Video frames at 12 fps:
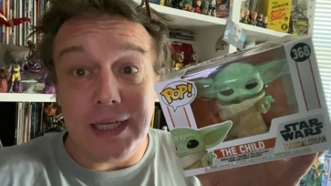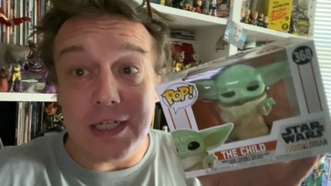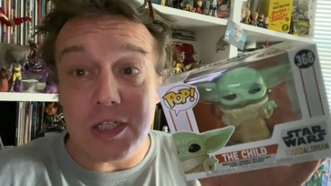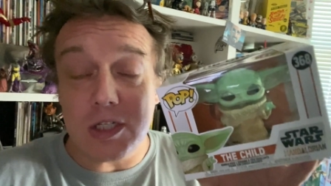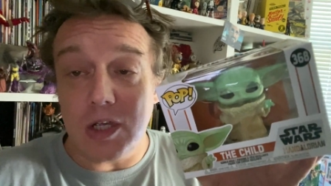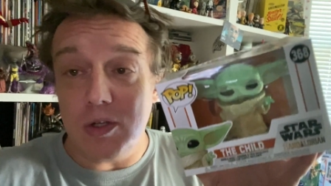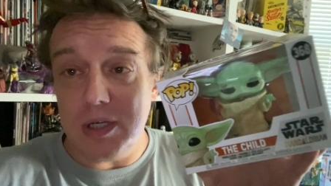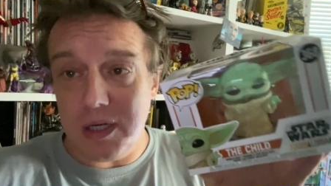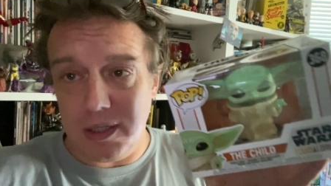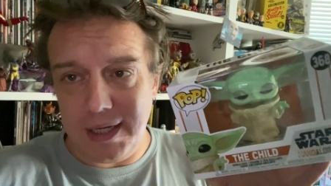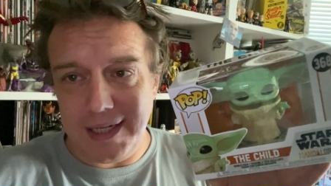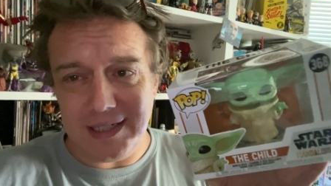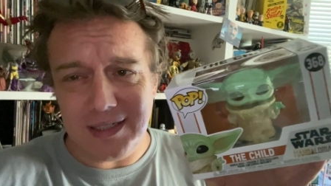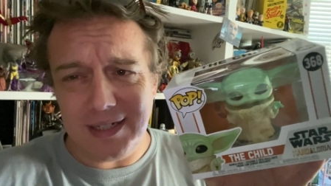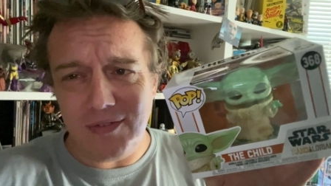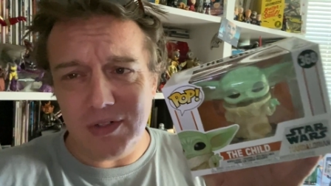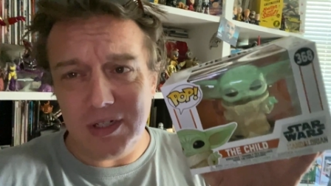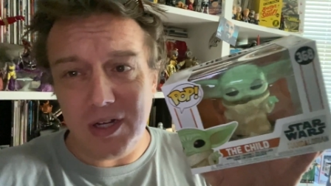He's so young, he doesn't
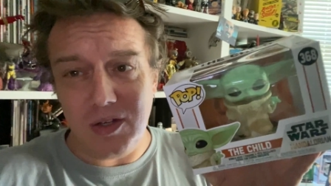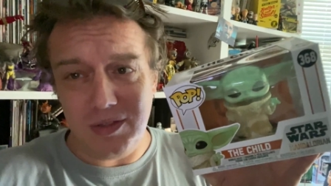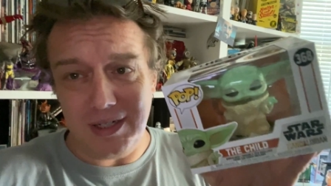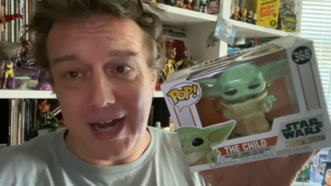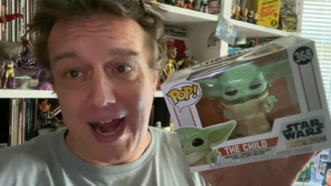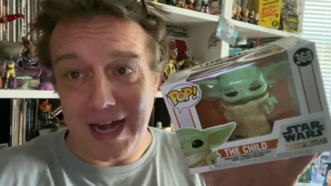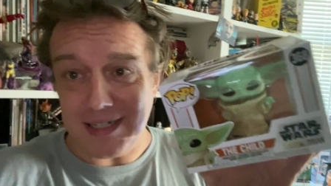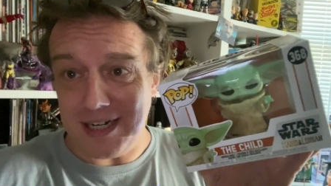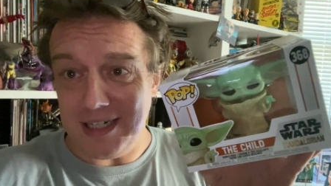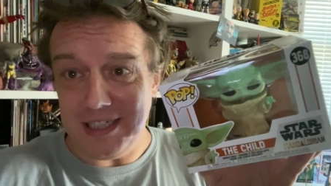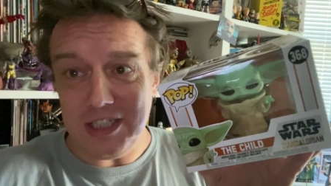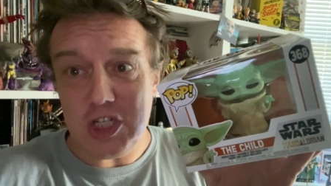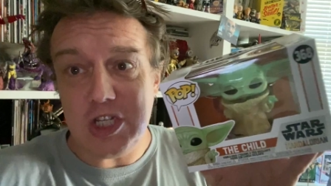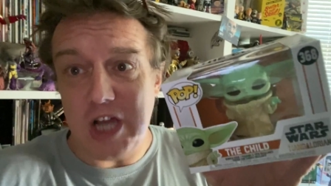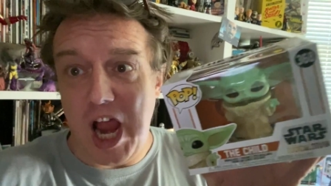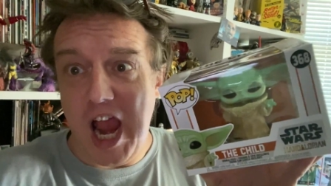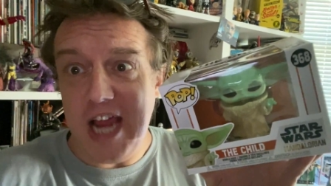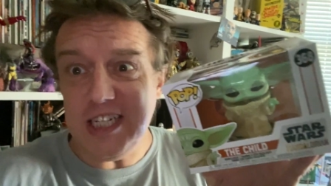even know that anger leads to
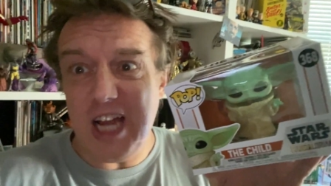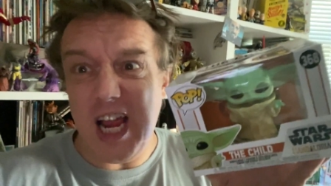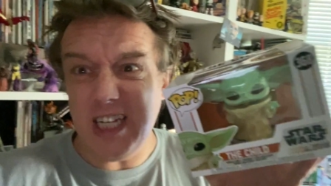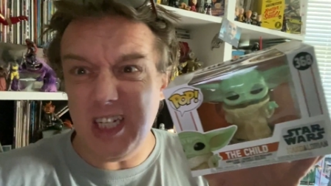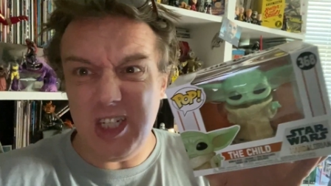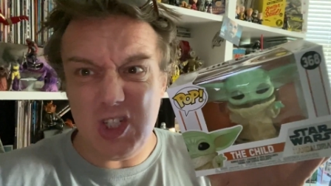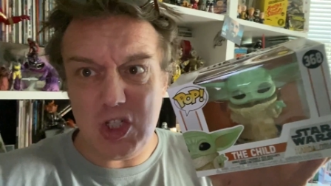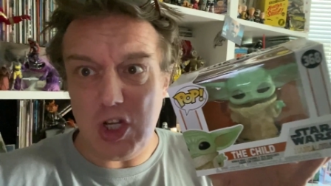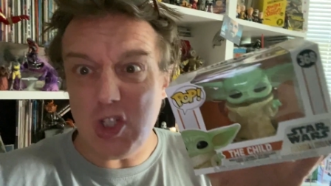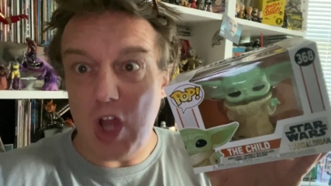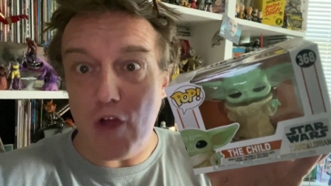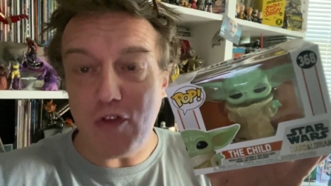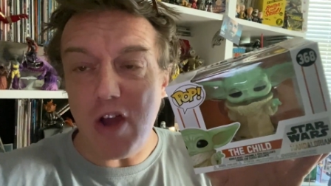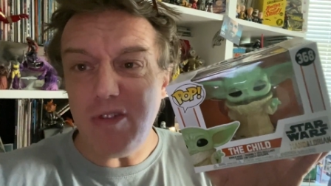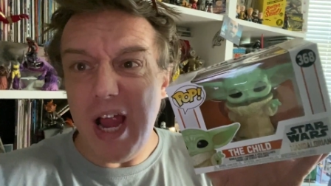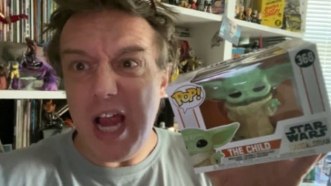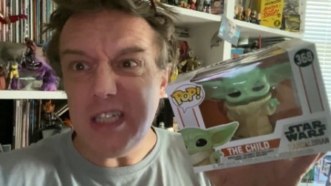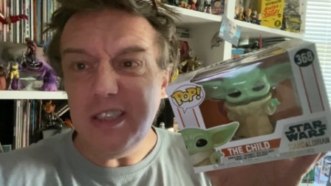hate, hate leads to suffering.